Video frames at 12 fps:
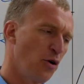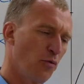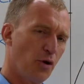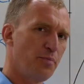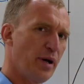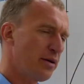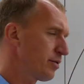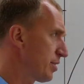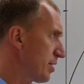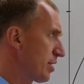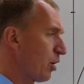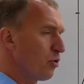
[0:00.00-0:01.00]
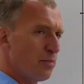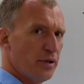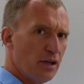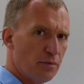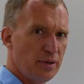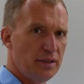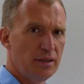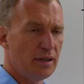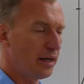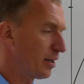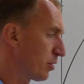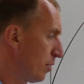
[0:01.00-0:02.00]
What matters is how a PRPD
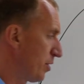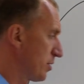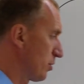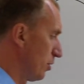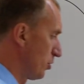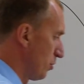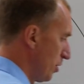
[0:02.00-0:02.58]
diagram is going to